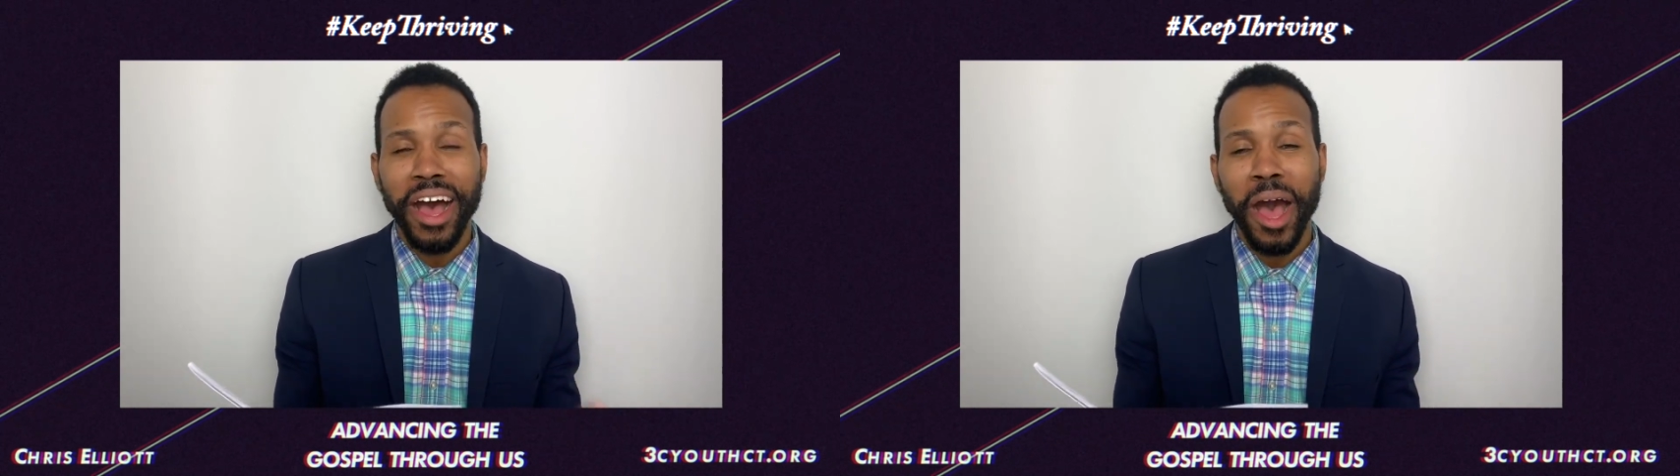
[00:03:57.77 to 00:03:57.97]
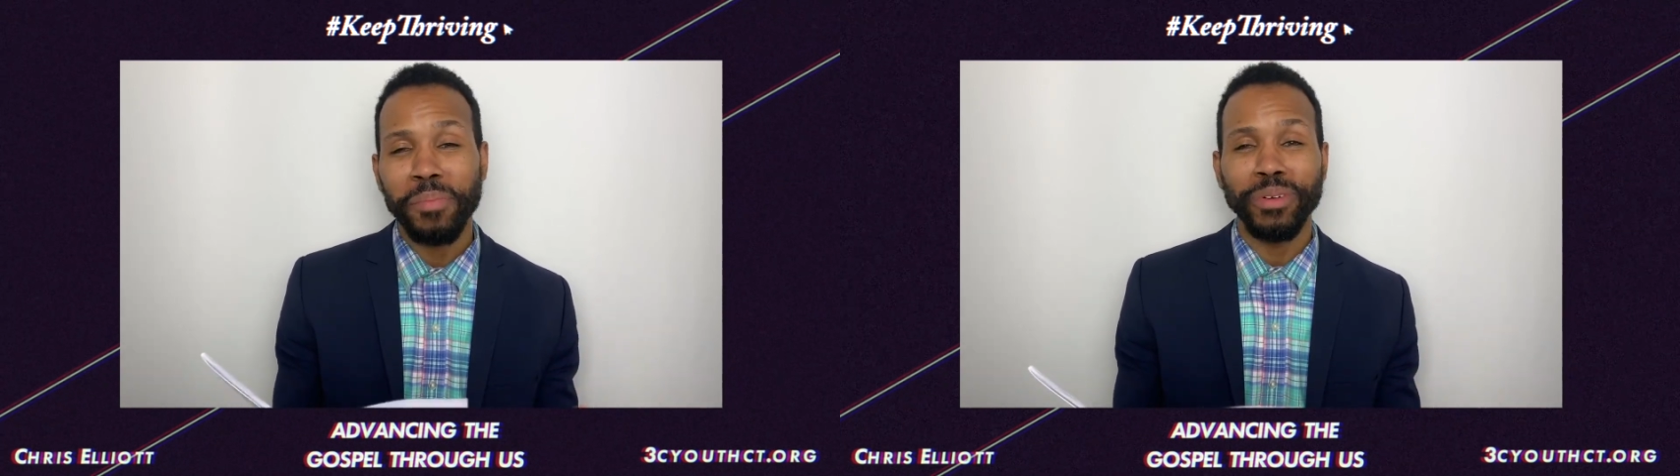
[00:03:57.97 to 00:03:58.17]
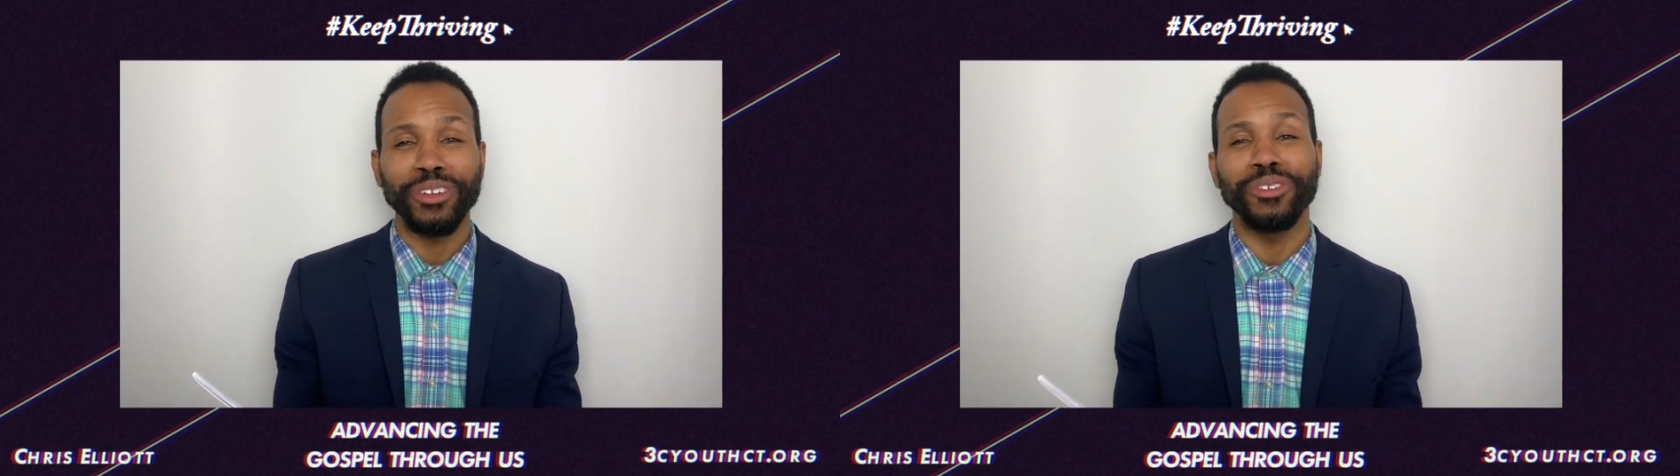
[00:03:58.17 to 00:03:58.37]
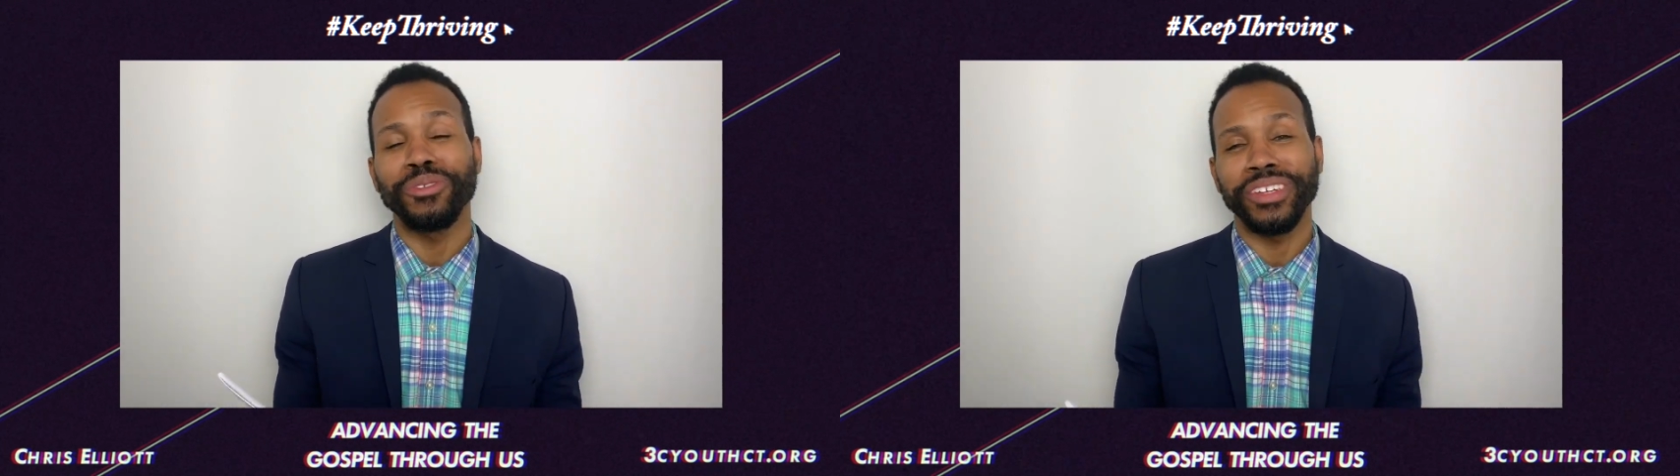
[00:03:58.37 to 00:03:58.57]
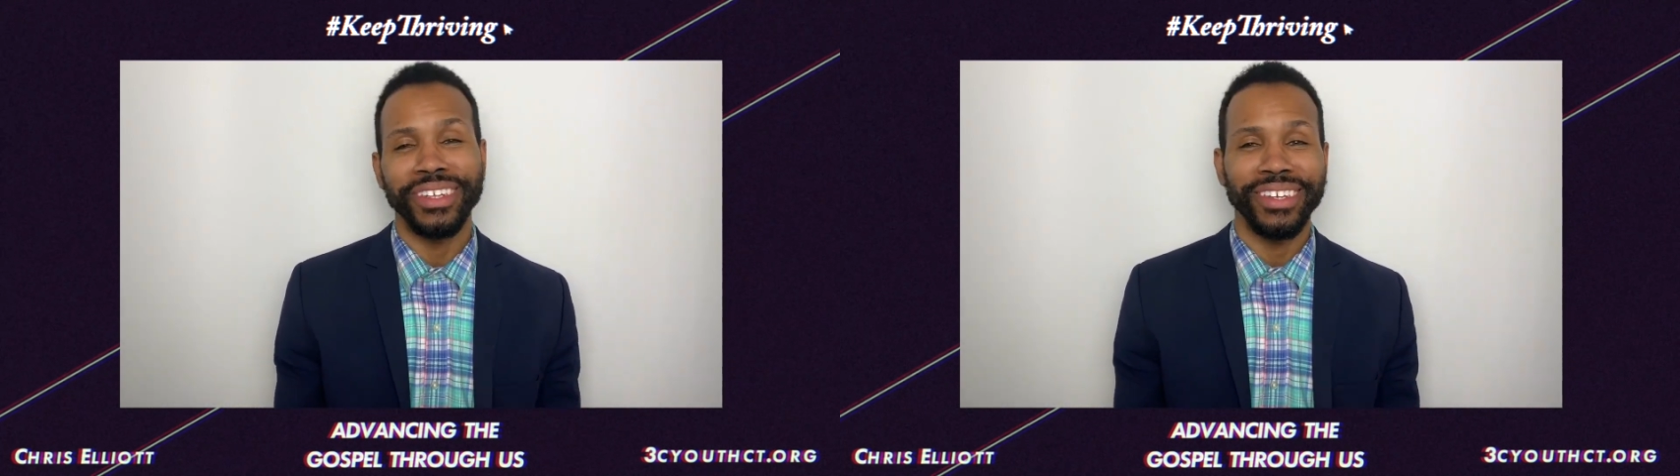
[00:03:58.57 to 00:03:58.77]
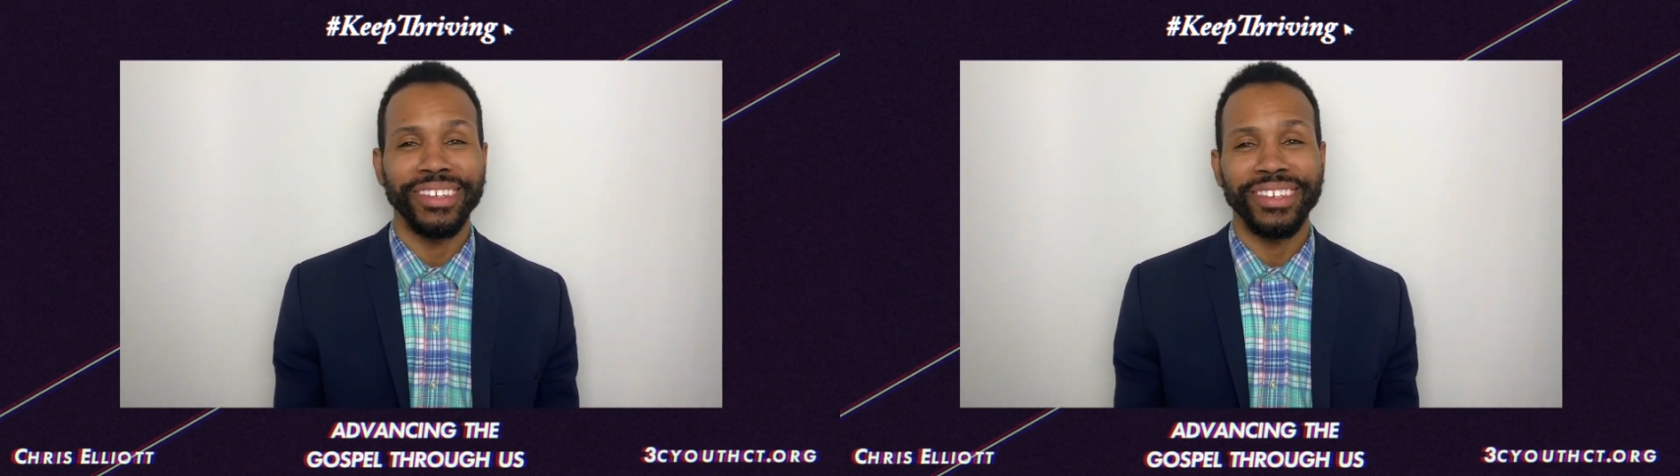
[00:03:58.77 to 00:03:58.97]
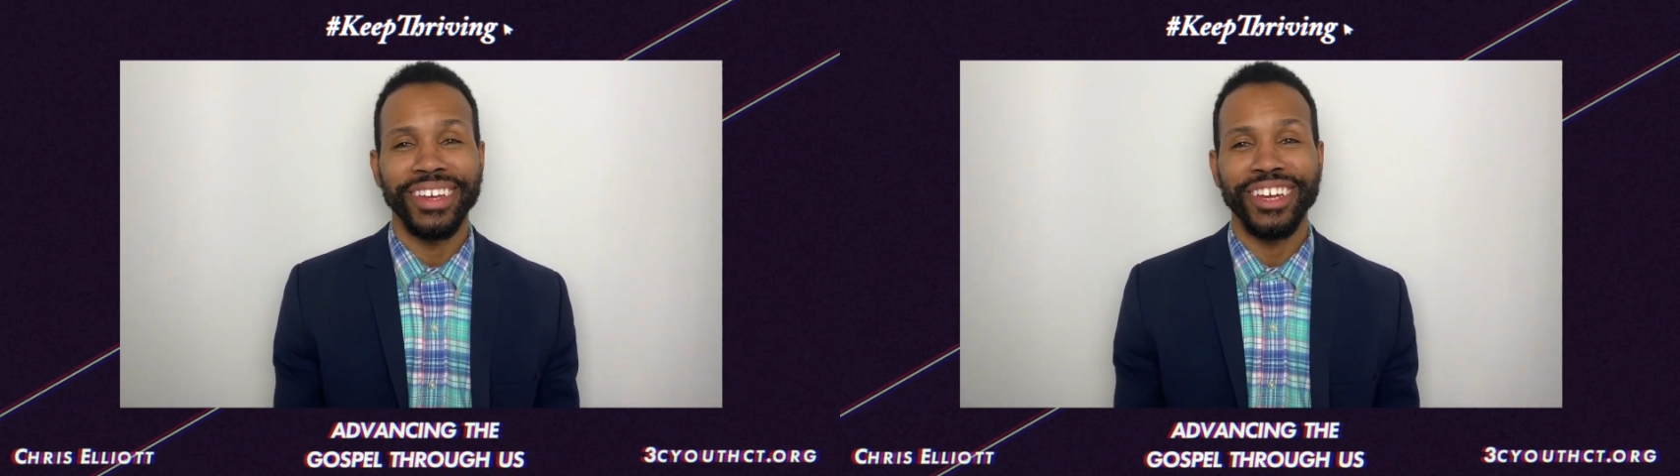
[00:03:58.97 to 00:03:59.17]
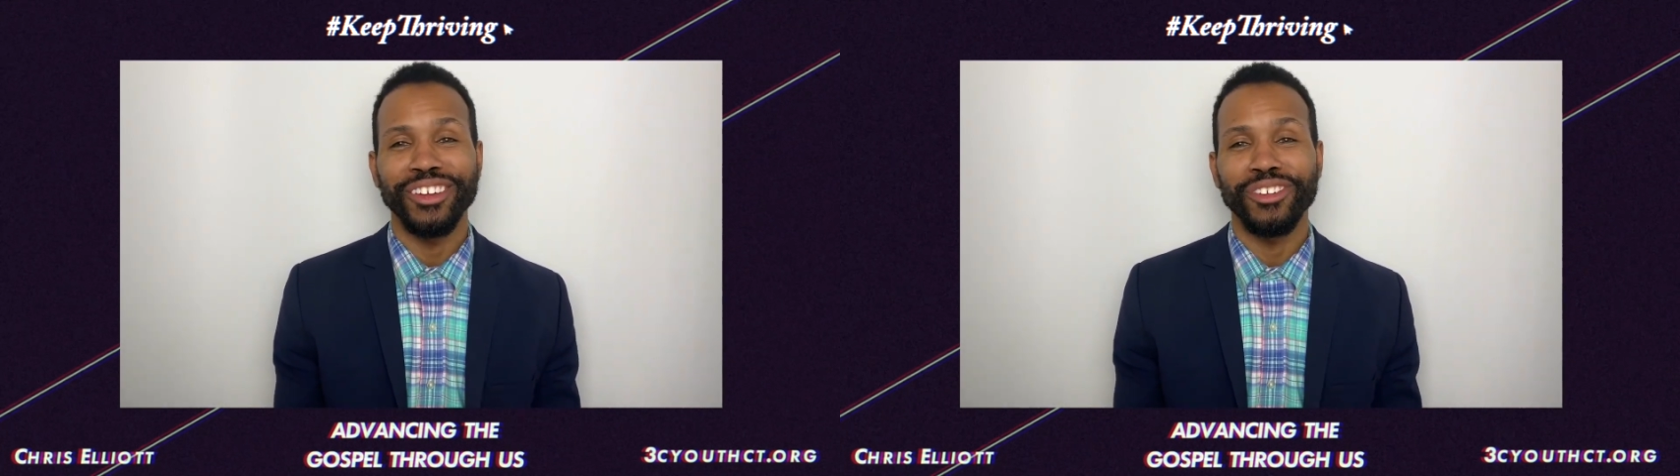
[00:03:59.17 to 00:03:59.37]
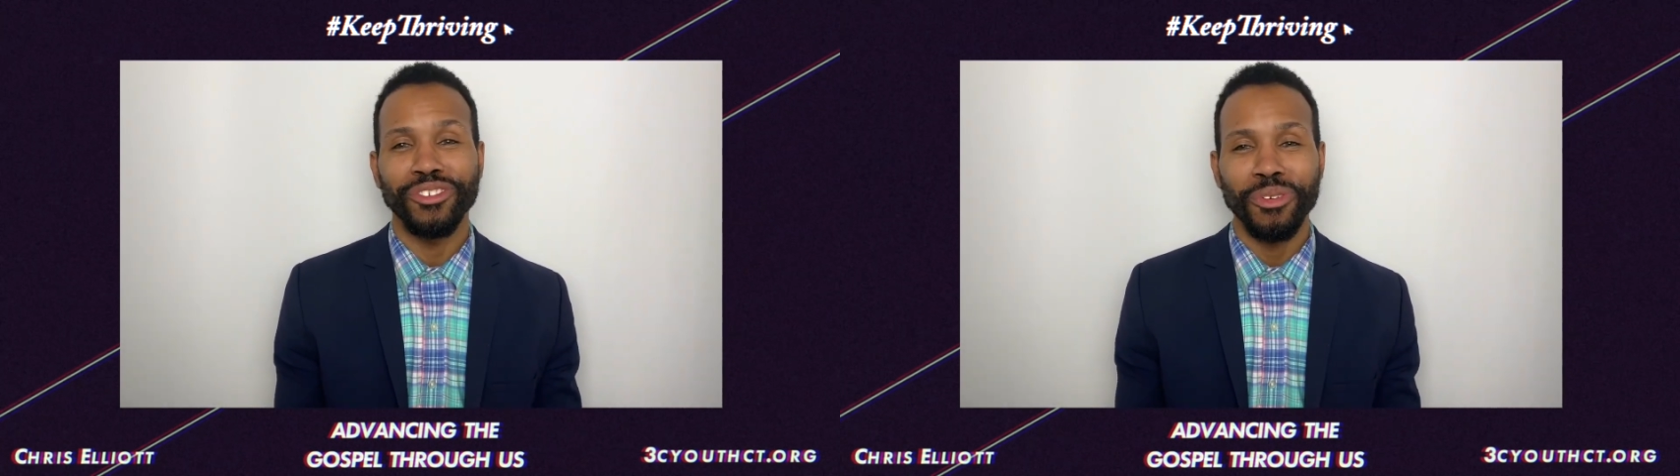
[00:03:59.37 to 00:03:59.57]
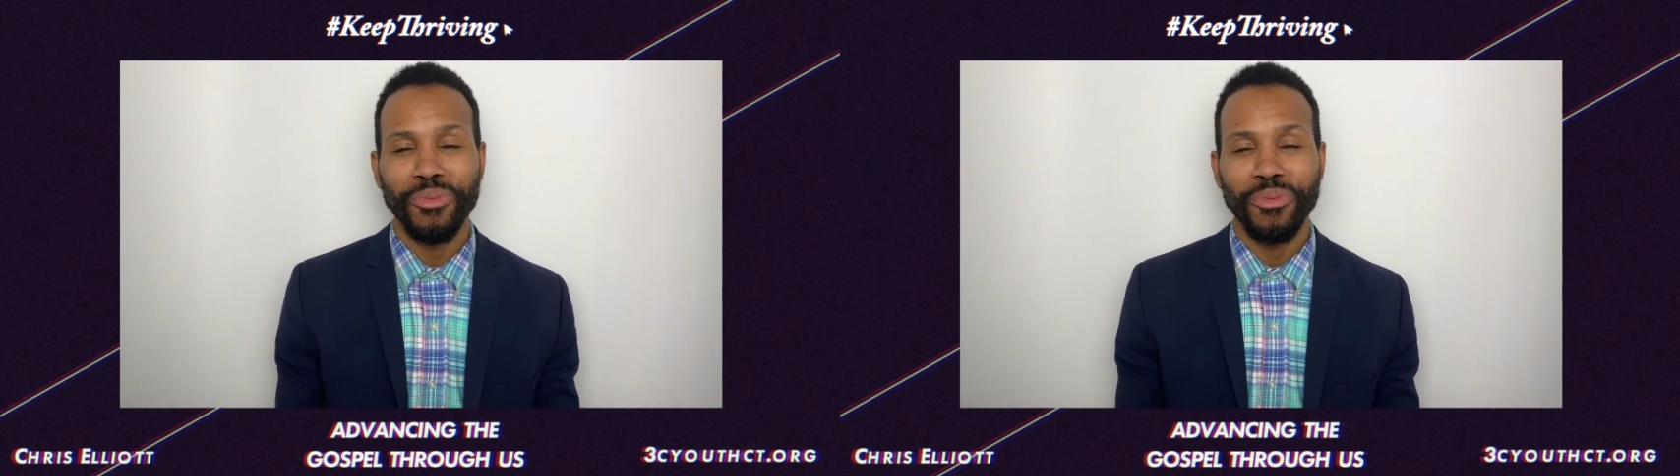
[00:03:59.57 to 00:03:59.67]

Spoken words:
opportunities to